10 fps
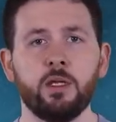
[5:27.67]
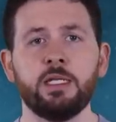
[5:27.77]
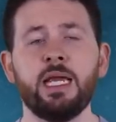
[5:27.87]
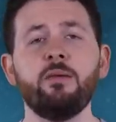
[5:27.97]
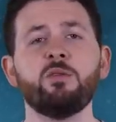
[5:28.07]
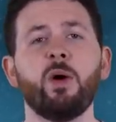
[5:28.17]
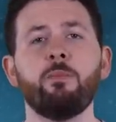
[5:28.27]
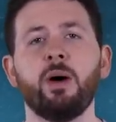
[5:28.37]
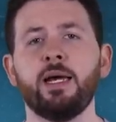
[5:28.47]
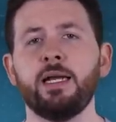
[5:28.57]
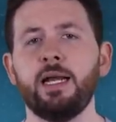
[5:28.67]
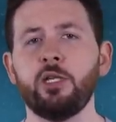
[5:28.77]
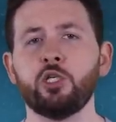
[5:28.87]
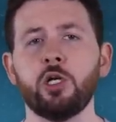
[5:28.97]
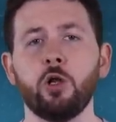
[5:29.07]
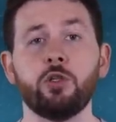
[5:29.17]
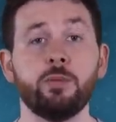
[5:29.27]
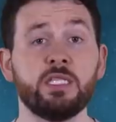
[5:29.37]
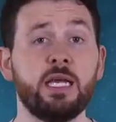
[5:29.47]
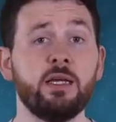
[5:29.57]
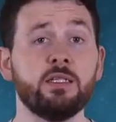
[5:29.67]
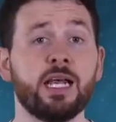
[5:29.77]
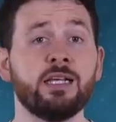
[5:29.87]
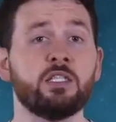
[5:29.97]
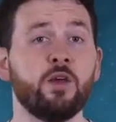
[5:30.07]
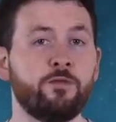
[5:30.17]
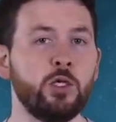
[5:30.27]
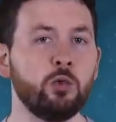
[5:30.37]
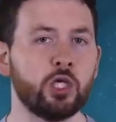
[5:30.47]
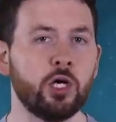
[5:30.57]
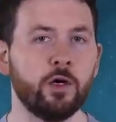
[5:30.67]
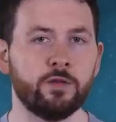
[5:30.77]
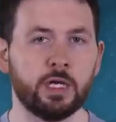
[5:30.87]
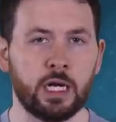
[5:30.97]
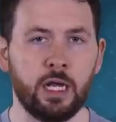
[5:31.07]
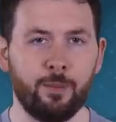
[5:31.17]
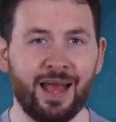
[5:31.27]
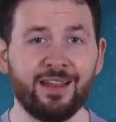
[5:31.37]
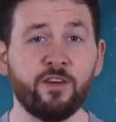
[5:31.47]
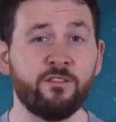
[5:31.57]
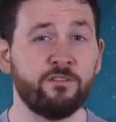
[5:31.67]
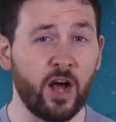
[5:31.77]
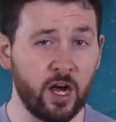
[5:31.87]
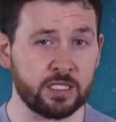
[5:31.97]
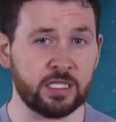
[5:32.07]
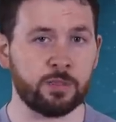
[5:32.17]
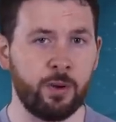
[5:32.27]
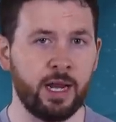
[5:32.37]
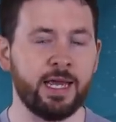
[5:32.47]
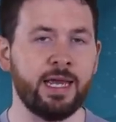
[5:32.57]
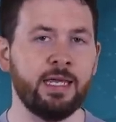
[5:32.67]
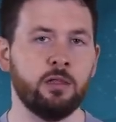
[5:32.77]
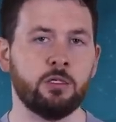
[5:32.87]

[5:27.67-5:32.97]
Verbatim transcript: Named by Bayern legend Lothar Matthäus as the future of the club and the fastest player in